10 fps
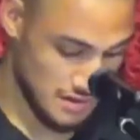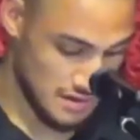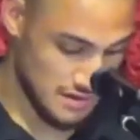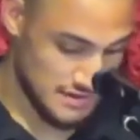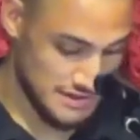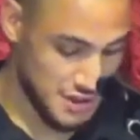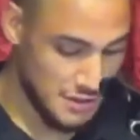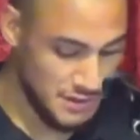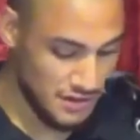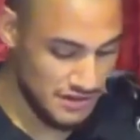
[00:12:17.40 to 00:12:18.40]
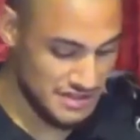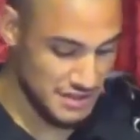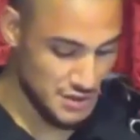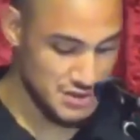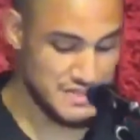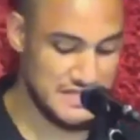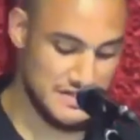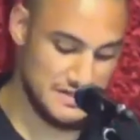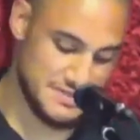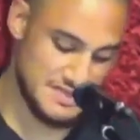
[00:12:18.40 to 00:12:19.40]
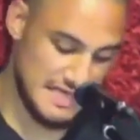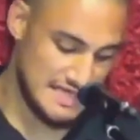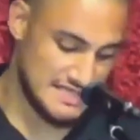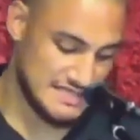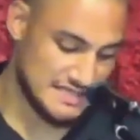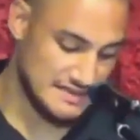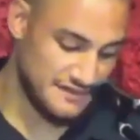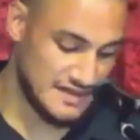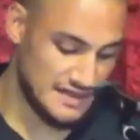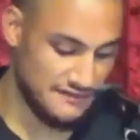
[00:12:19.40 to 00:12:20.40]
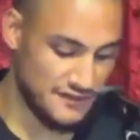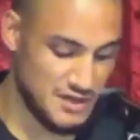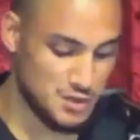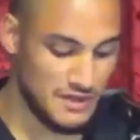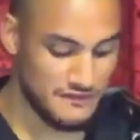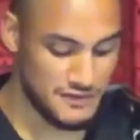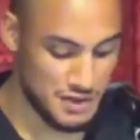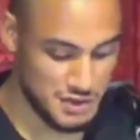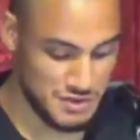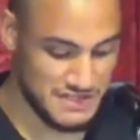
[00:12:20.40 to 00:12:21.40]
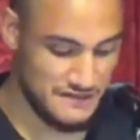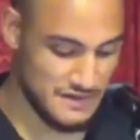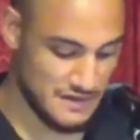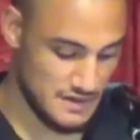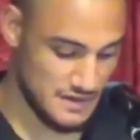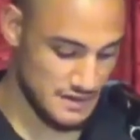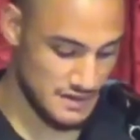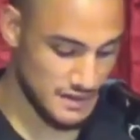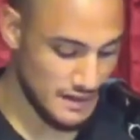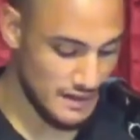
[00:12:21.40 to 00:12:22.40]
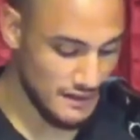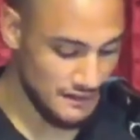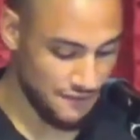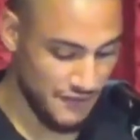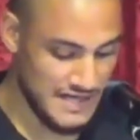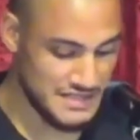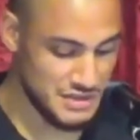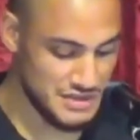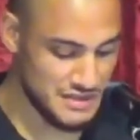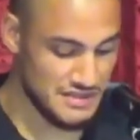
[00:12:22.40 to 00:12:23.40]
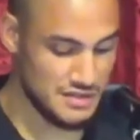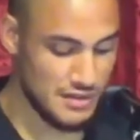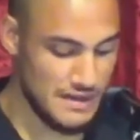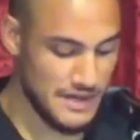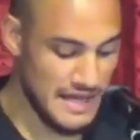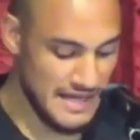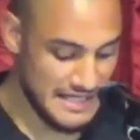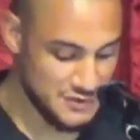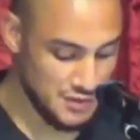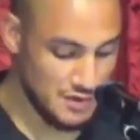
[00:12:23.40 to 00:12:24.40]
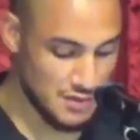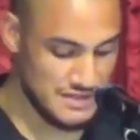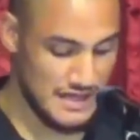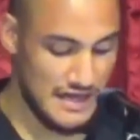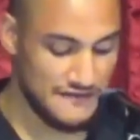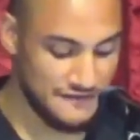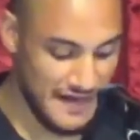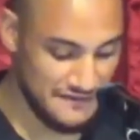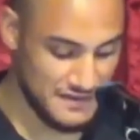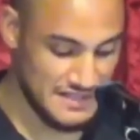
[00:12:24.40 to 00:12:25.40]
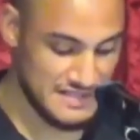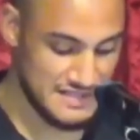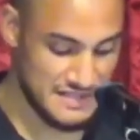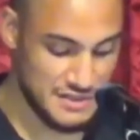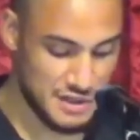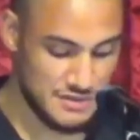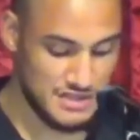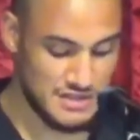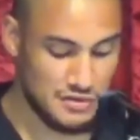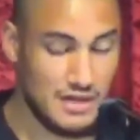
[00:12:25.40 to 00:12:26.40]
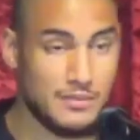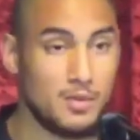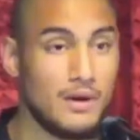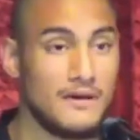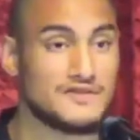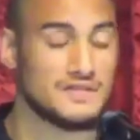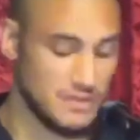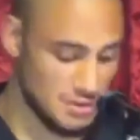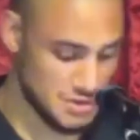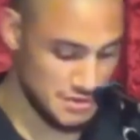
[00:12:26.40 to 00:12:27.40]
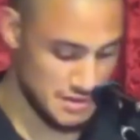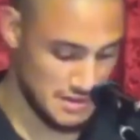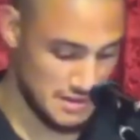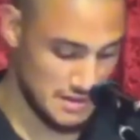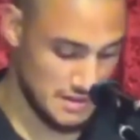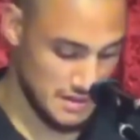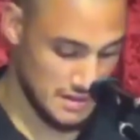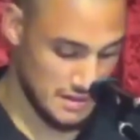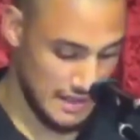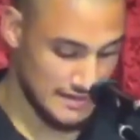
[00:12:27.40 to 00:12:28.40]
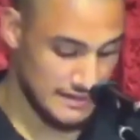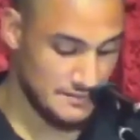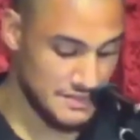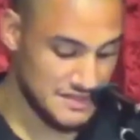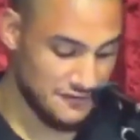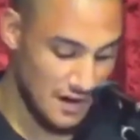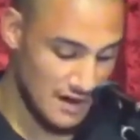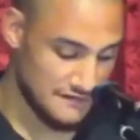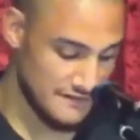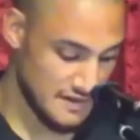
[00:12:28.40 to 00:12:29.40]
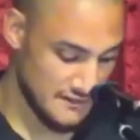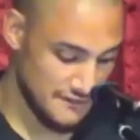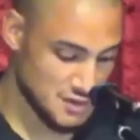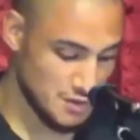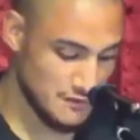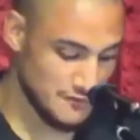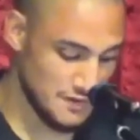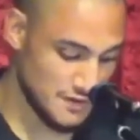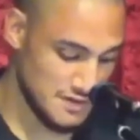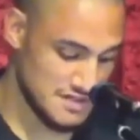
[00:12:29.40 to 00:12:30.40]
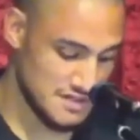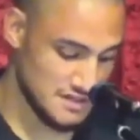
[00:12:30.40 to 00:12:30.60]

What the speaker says: The terminology used here is significant in verse 1 of Joshua 7. The phrase used to describe Israel's unfaithfulness is the term to describe a wife's adultery in Numbers 5, verse 12 to 13.